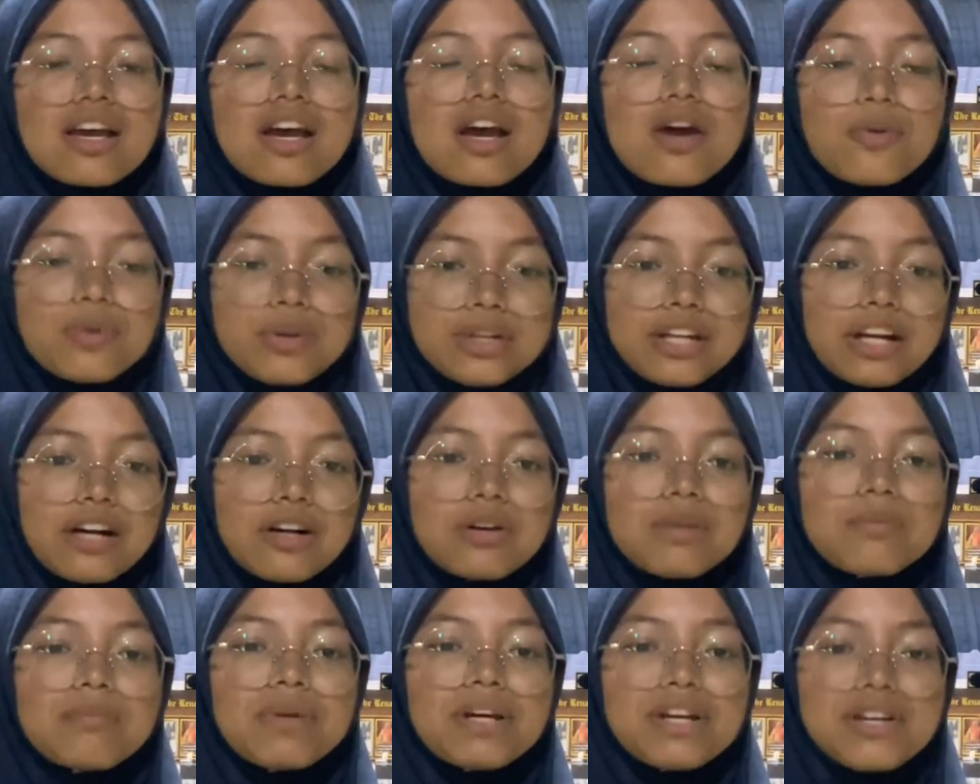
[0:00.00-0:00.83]

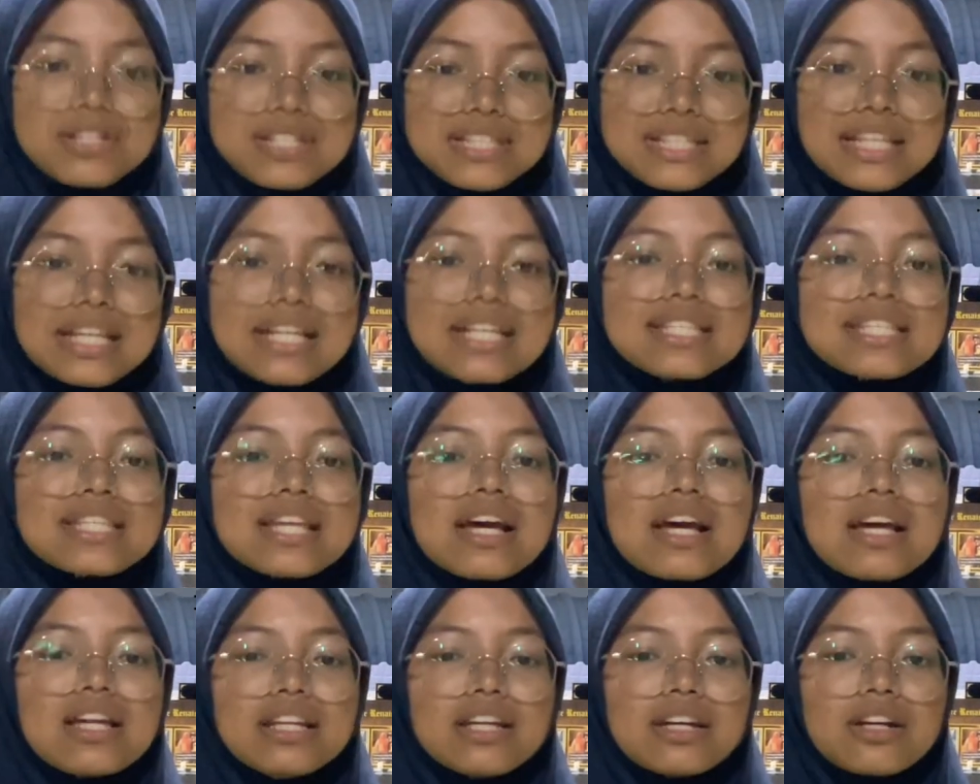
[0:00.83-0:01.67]
Without meiosis,
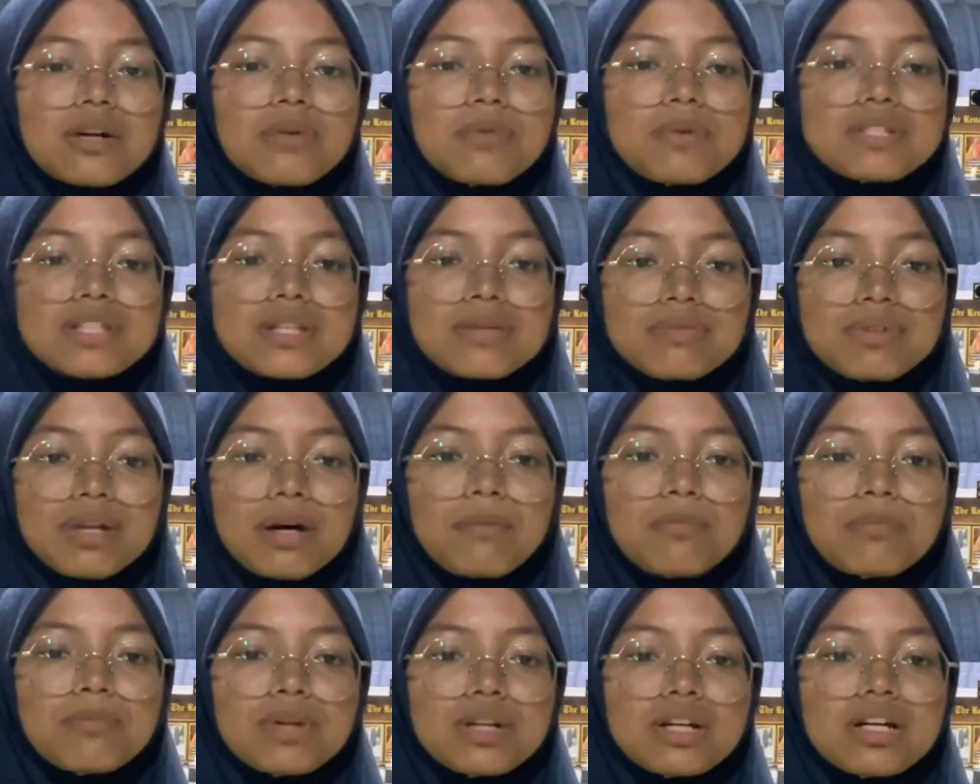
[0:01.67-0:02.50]
the chromosome
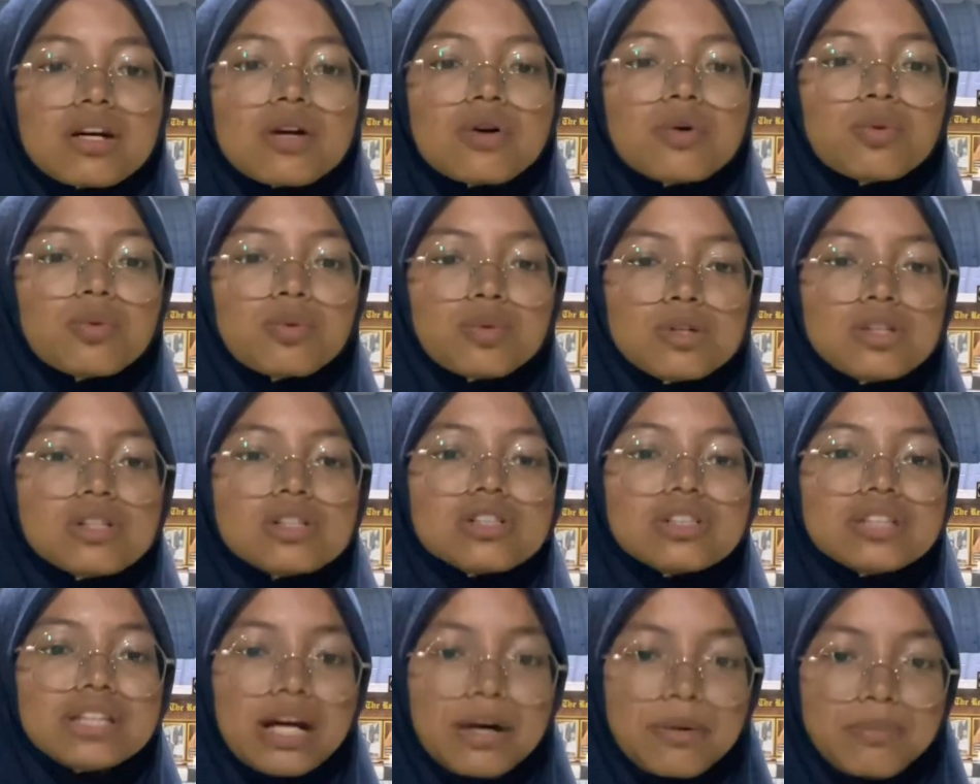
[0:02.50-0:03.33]
number will
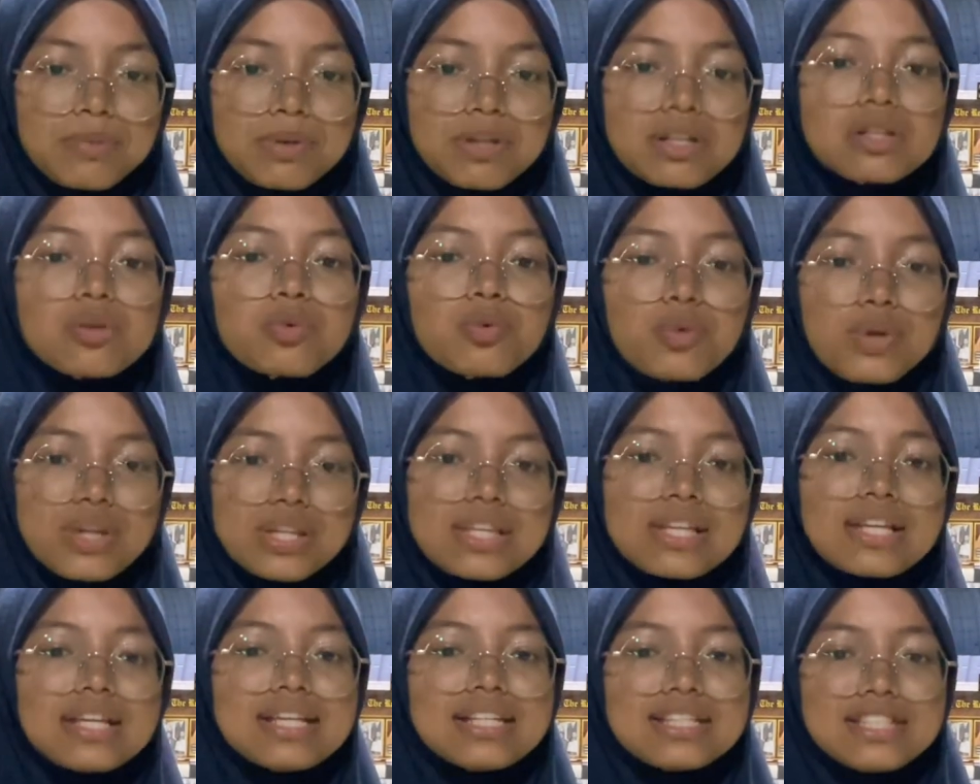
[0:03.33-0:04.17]
double with
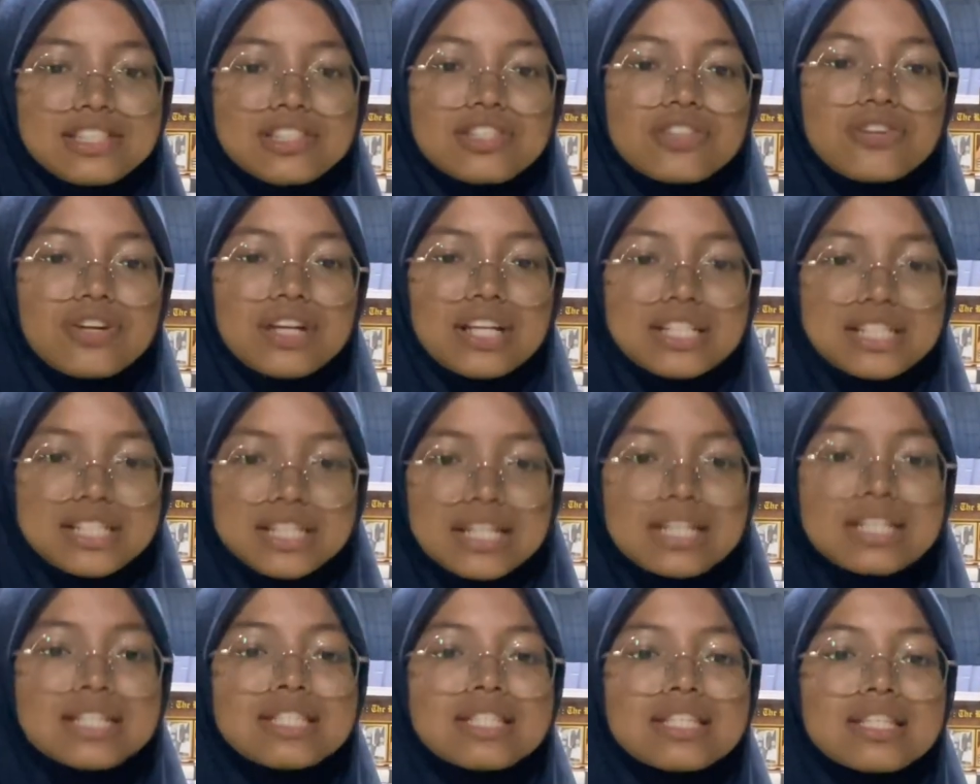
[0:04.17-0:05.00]
each
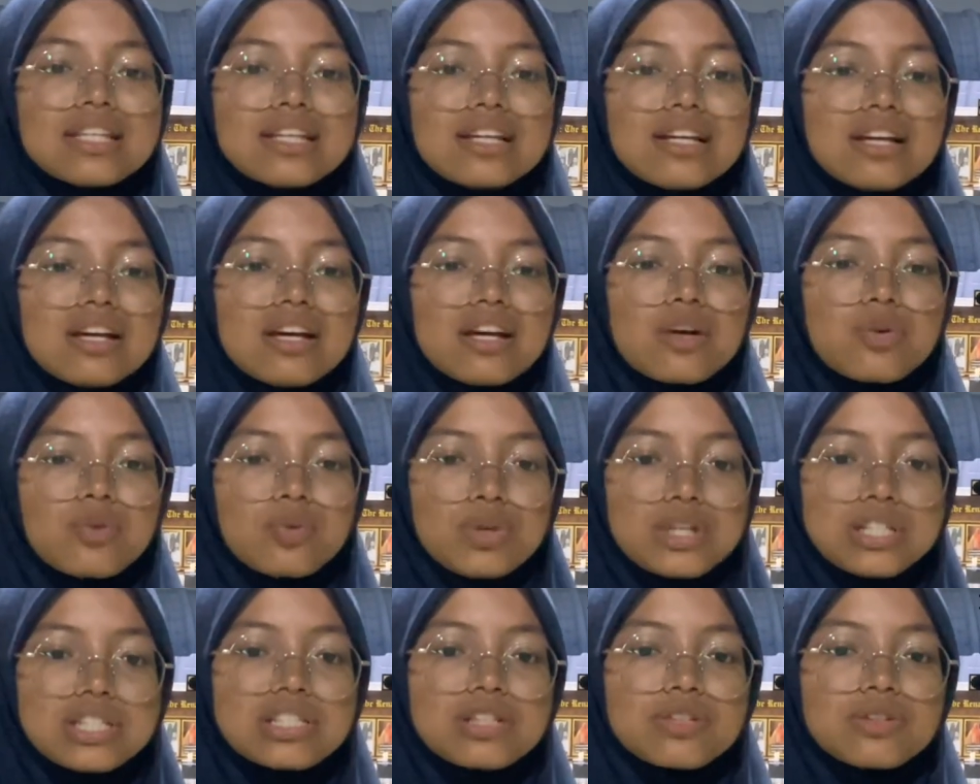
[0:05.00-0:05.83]
generation,
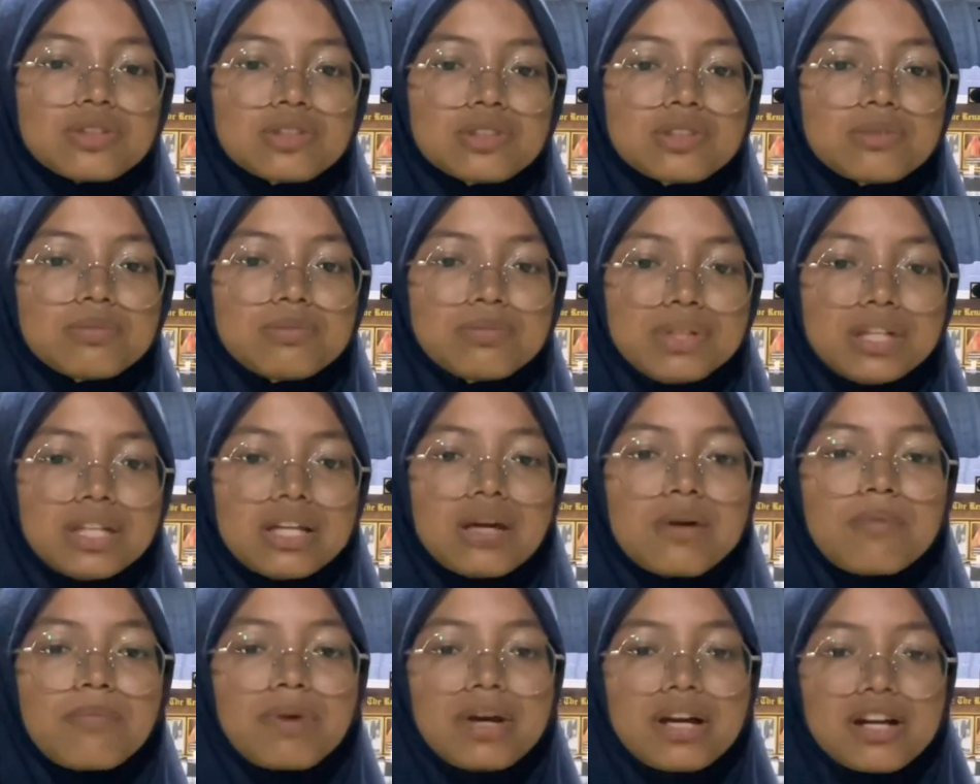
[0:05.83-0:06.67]
which could be
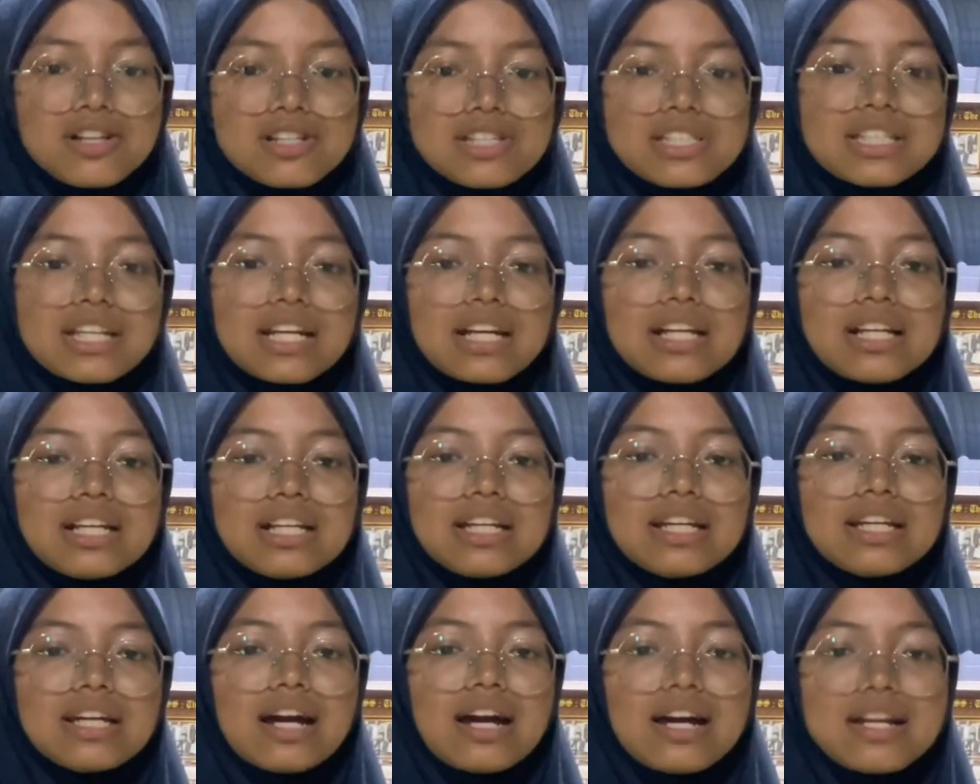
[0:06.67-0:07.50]

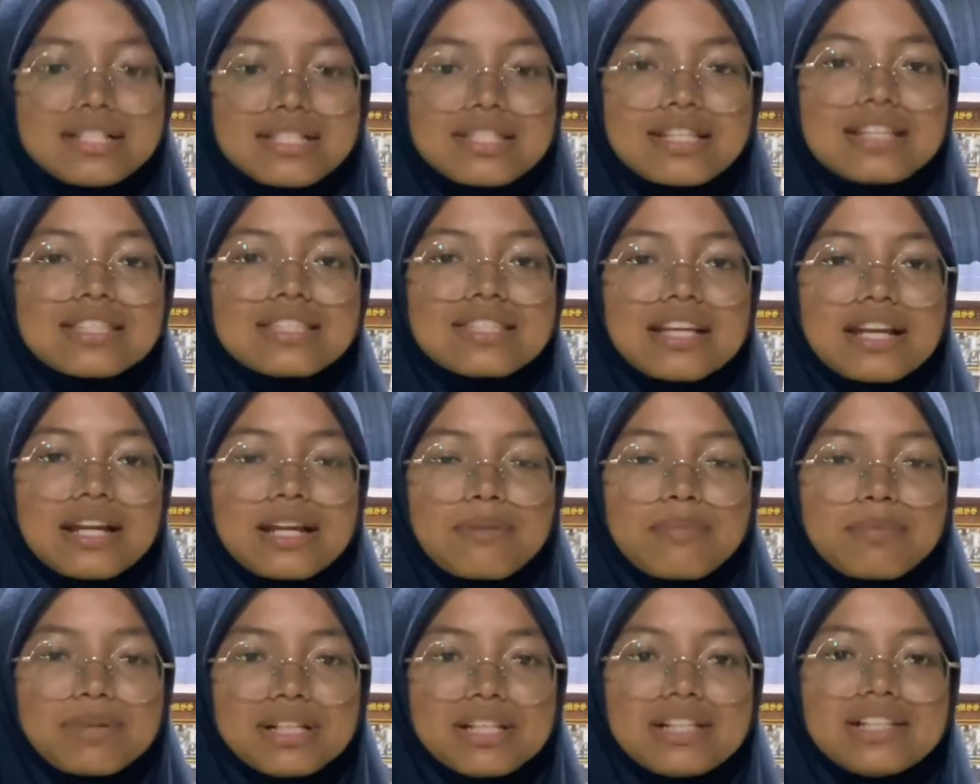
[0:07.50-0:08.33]
biologically
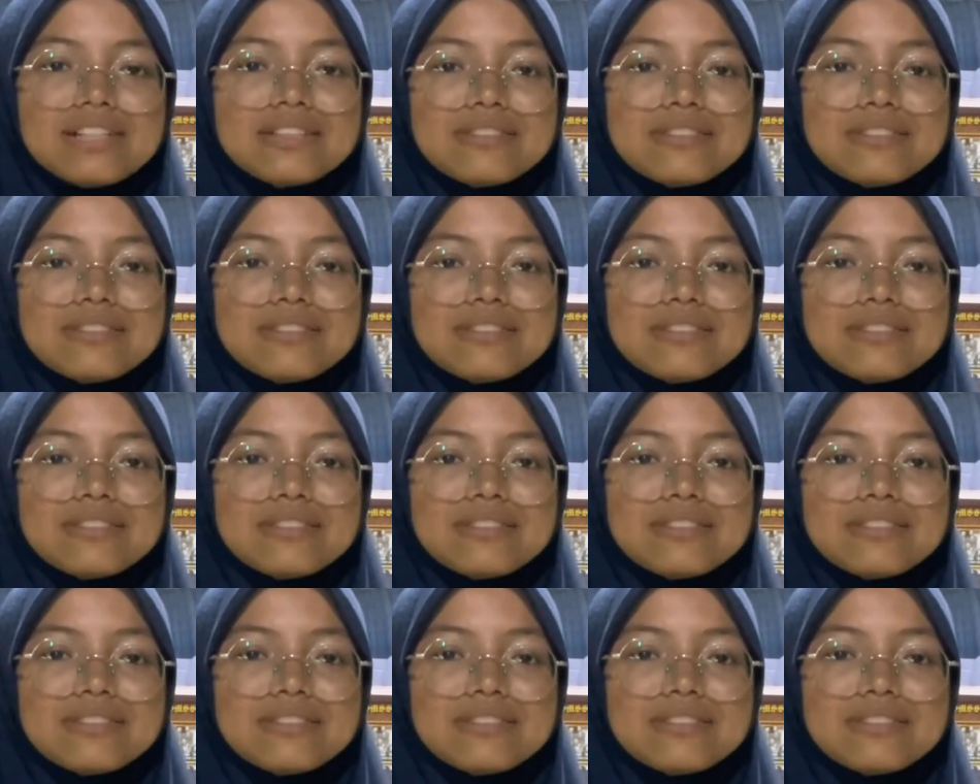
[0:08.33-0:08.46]
unsustainable.